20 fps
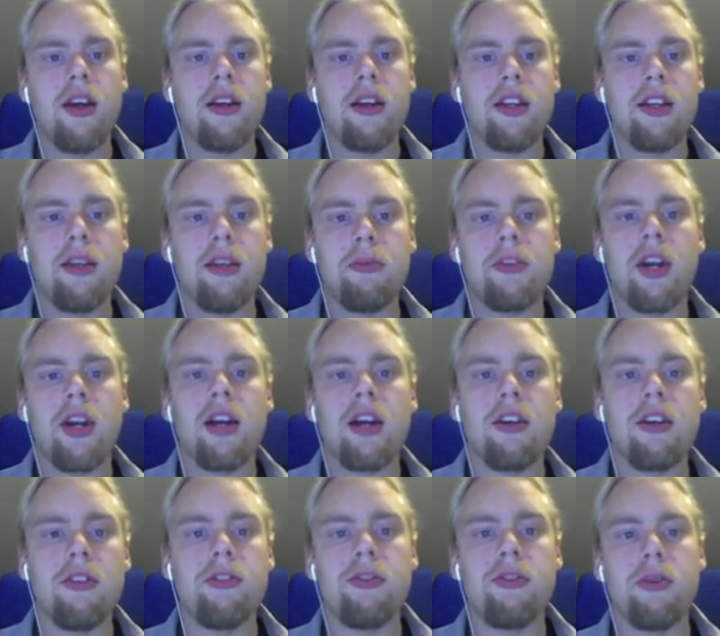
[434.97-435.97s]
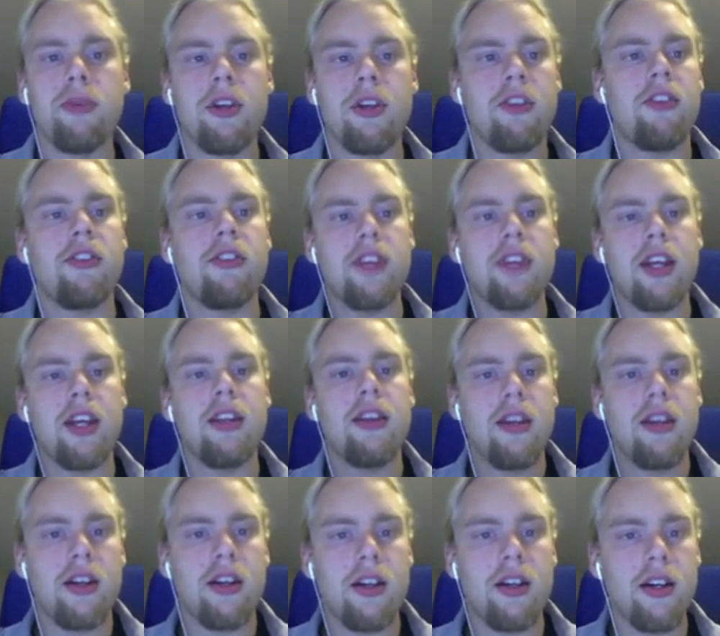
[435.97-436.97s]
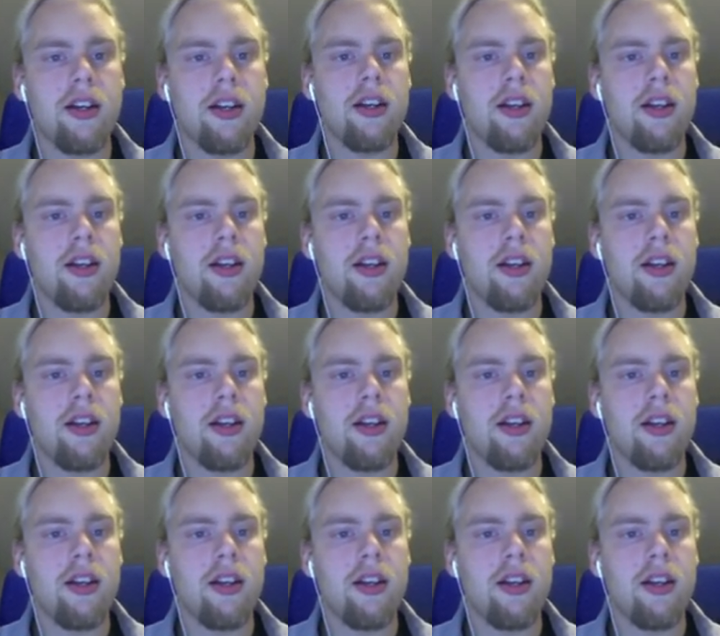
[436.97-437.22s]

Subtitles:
keep track of which state they are in,